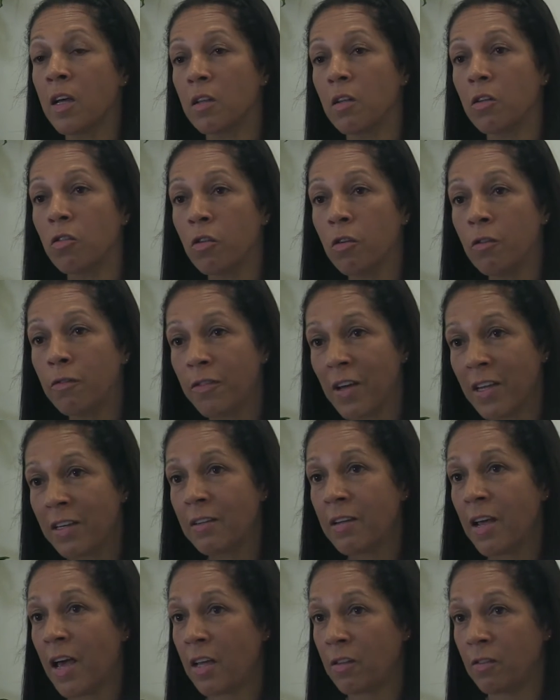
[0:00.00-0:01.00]
that do
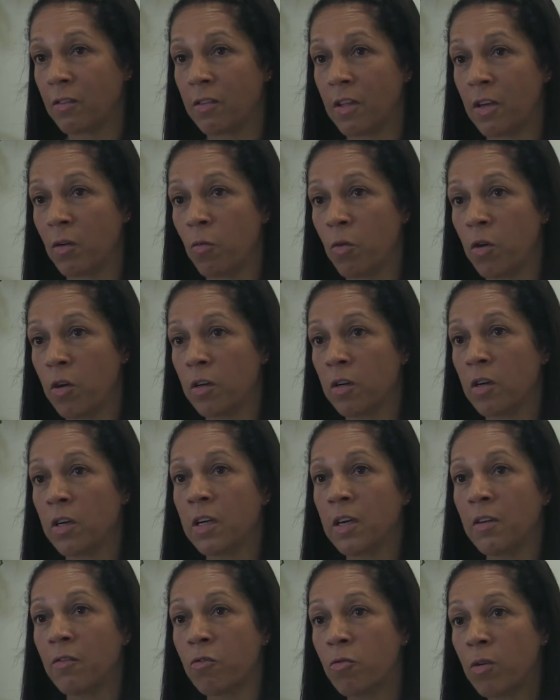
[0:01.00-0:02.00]
fantastic work
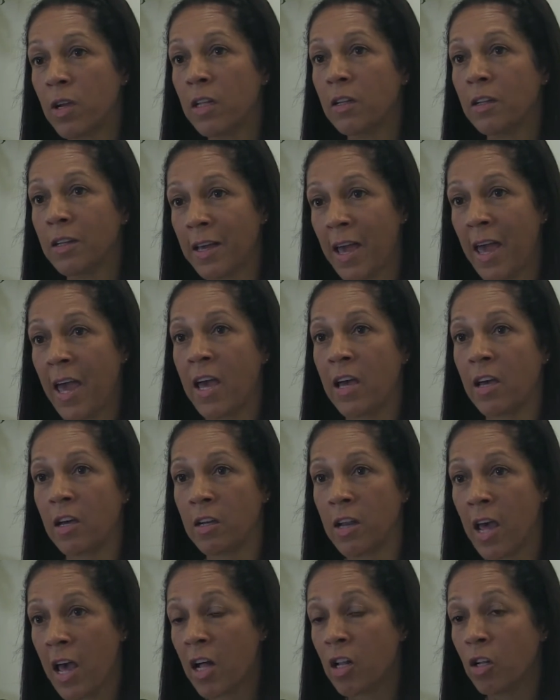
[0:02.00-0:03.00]
and give real care
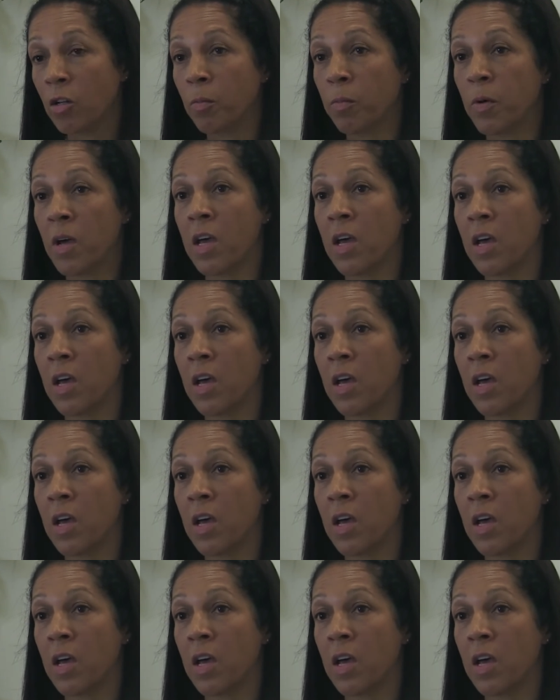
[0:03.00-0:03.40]
and help